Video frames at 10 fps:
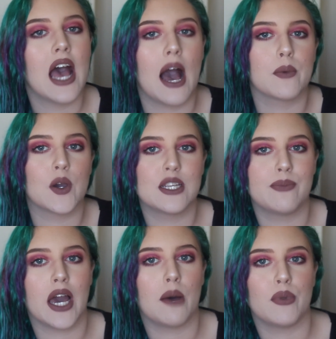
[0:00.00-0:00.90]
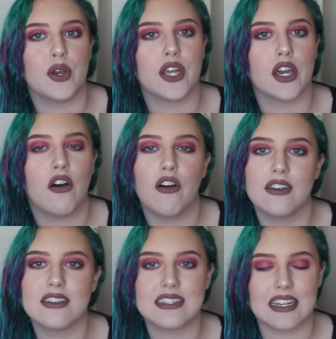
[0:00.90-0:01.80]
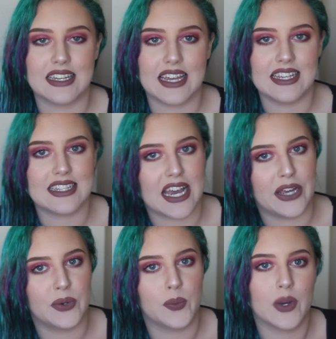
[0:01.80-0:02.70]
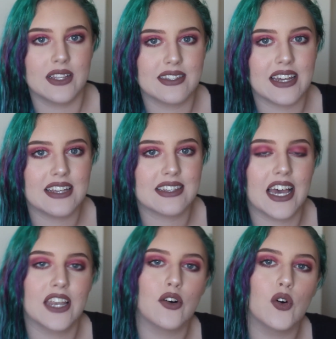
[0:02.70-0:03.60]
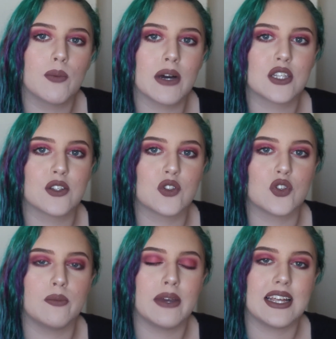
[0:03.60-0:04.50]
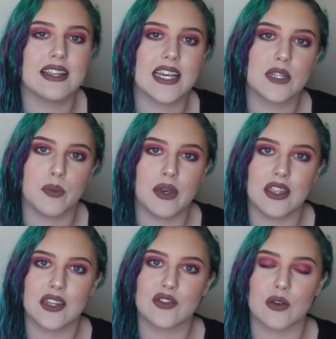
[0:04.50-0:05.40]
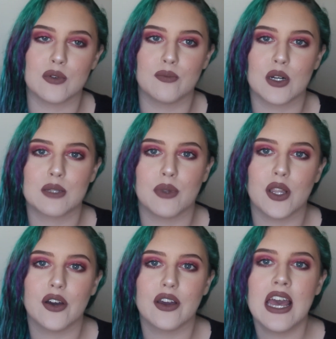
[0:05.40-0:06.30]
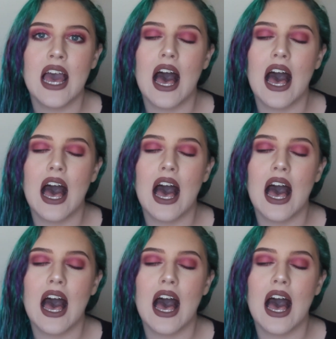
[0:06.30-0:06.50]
I'm going to be uploading on Sundays and Wednesdays, and all my social media links will be in the description box below.